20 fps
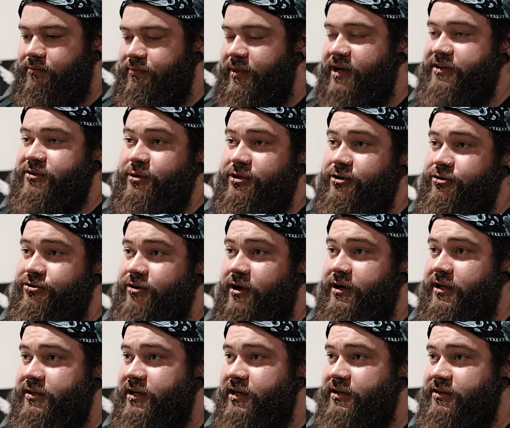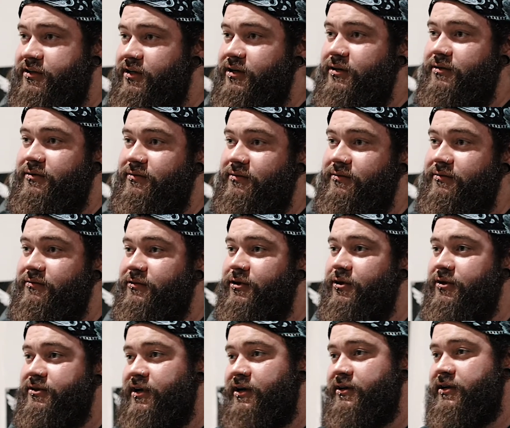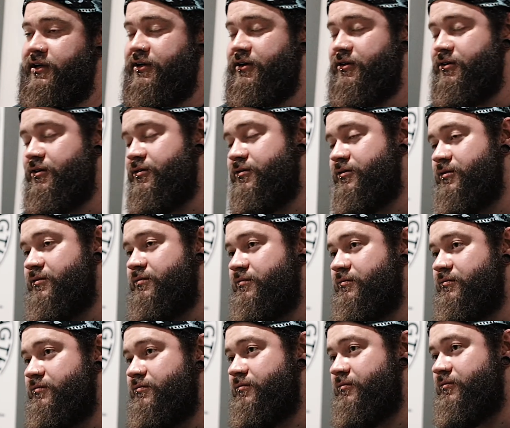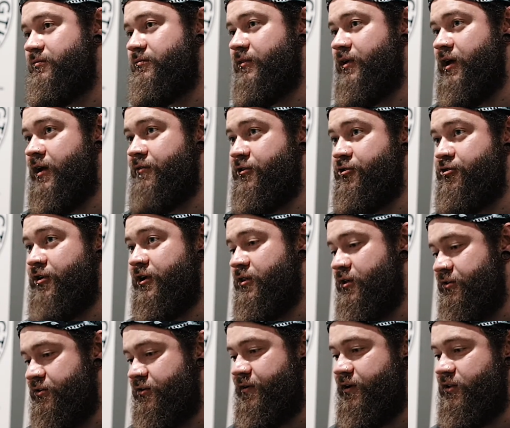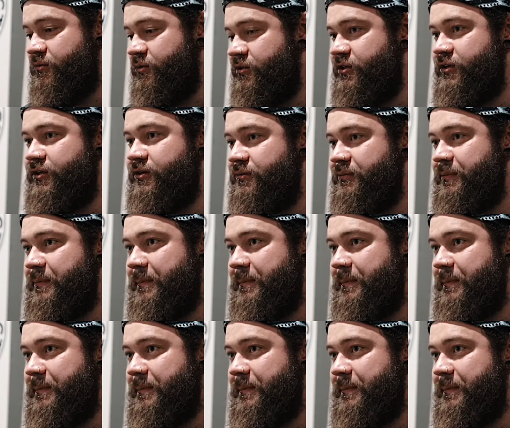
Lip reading: Basically just trying to teach good technique and use every trick that's available to you.